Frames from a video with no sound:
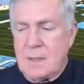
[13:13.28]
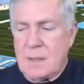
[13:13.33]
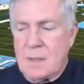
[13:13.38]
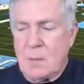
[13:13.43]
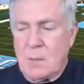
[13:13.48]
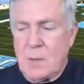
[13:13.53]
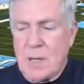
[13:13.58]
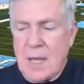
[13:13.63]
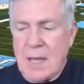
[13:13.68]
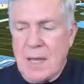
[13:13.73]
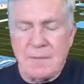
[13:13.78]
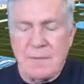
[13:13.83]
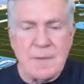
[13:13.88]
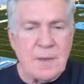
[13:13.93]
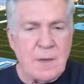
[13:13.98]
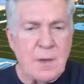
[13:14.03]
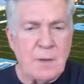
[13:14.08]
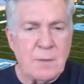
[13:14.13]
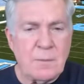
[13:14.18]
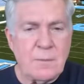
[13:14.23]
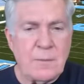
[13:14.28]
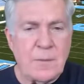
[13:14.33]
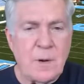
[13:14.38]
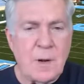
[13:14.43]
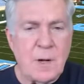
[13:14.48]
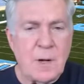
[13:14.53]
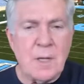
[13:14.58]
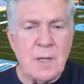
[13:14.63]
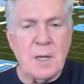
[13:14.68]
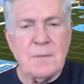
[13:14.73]
what I've thought
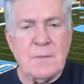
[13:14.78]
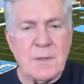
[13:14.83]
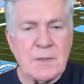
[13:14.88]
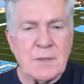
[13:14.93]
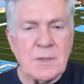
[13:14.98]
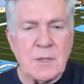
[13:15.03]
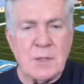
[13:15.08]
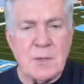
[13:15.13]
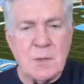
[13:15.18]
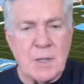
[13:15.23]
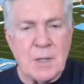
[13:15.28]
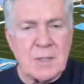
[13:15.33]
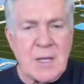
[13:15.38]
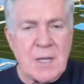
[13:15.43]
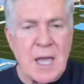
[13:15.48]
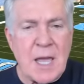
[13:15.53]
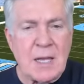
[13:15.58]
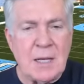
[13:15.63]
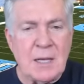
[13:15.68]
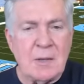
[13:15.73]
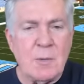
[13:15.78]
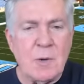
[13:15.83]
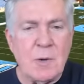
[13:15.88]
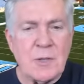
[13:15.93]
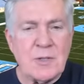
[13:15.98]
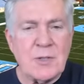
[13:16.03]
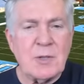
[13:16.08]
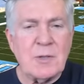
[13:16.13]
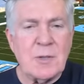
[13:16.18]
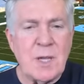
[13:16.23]
far enough is to do exactly
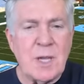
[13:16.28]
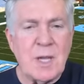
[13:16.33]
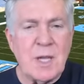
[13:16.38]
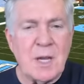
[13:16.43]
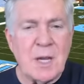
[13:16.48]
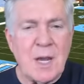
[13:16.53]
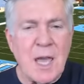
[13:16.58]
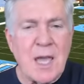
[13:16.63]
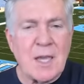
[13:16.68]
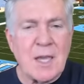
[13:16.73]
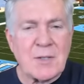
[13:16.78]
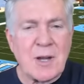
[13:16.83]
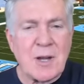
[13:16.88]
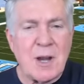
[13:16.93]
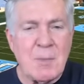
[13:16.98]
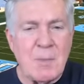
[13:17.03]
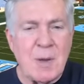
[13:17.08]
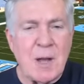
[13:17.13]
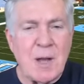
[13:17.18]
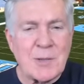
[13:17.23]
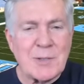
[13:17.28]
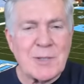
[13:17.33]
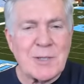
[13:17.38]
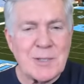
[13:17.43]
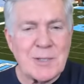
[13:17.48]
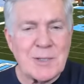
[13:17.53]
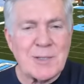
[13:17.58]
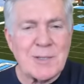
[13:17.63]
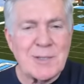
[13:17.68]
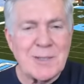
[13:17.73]
what you did and ask our
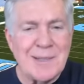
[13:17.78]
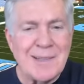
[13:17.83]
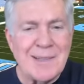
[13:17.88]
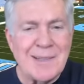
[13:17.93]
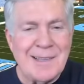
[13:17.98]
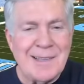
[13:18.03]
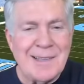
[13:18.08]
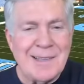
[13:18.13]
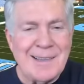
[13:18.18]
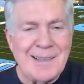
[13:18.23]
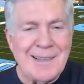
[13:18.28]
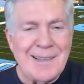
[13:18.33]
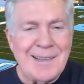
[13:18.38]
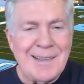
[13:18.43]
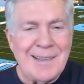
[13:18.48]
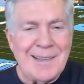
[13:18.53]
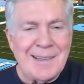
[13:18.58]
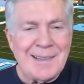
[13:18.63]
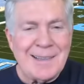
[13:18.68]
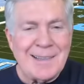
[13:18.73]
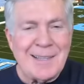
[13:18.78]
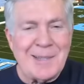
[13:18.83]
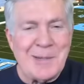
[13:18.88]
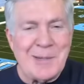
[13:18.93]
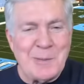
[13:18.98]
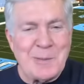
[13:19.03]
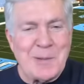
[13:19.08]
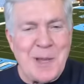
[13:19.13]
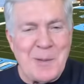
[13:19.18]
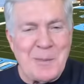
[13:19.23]
bosses, can
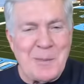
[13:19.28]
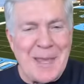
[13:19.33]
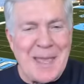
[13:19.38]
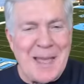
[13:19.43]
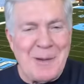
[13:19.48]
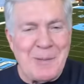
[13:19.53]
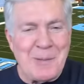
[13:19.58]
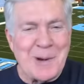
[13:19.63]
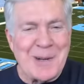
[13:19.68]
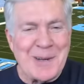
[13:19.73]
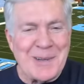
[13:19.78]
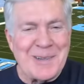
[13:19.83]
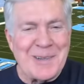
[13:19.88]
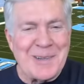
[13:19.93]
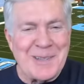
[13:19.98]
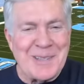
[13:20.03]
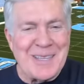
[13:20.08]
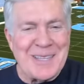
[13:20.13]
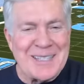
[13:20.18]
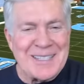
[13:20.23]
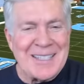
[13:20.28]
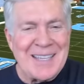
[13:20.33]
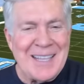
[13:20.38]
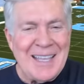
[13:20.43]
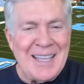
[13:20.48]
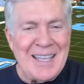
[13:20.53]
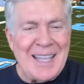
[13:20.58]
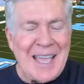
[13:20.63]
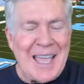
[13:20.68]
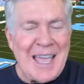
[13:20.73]
you tell me how we're going to do this?
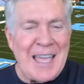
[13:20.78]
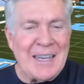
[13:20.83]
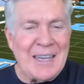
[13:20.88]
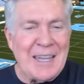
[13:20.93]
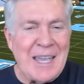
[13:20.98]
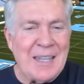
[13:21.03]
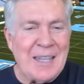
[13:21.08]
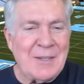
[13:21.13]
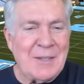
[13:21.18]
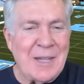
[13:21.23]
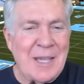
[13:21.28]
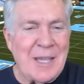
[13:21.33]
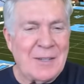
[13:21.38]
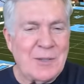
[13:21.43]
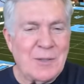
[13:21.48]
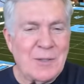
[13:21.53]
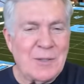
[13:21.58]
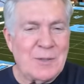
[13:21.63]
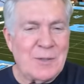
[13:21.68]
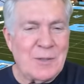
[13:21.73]
And and and